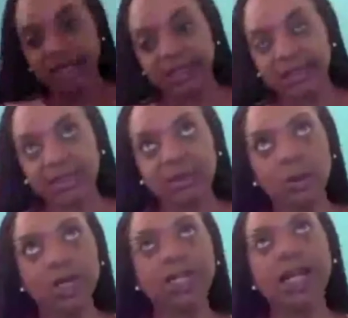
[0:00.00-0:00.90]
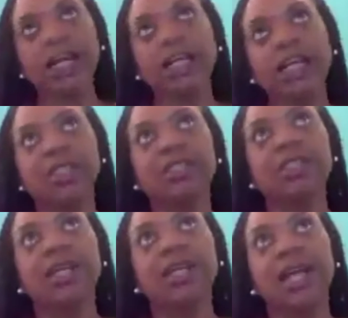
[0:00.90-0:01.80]
up committing to the
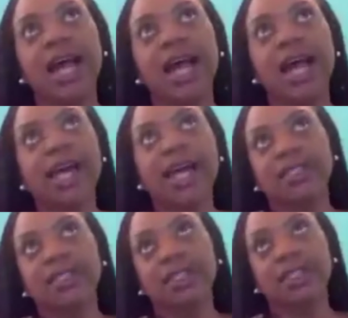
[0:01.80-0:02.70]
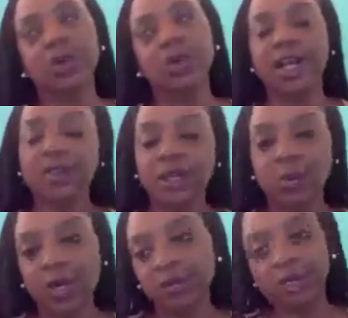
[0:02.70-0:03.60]
Lord and I
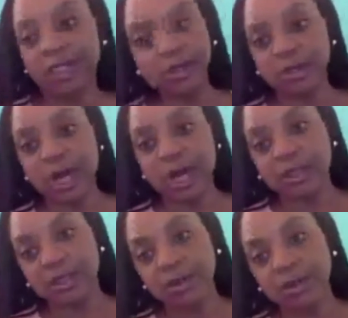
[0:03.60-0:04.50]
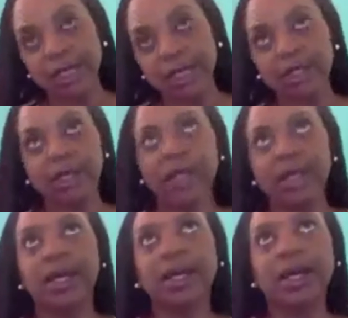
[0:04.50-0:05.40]
asked him whatever he wanted me to do,
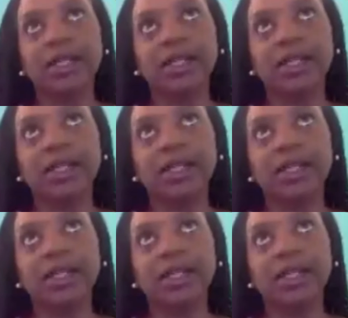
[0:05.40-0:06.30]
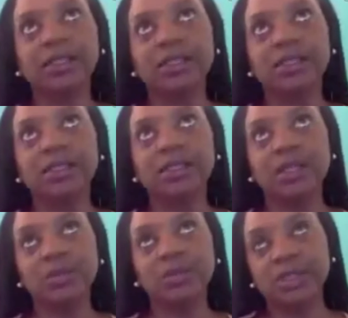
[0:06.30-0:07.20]
I'll do it. And
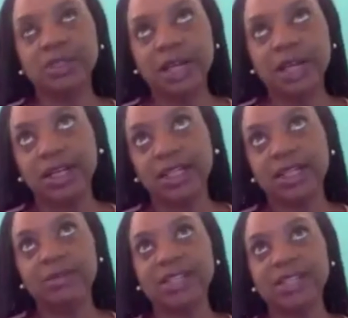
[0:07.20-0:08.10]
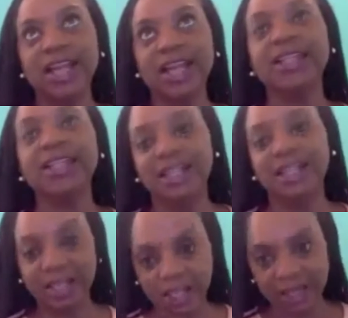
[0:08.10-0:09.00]
some years later, he ended up
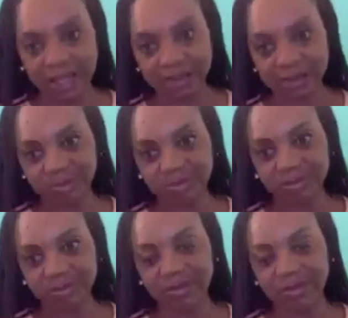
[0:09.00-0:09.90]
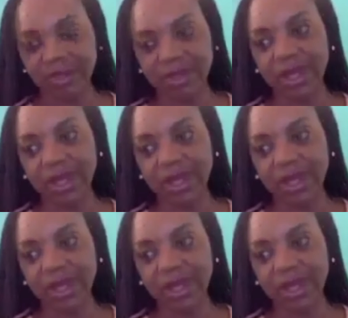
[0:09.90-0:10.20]
saying, Kenya.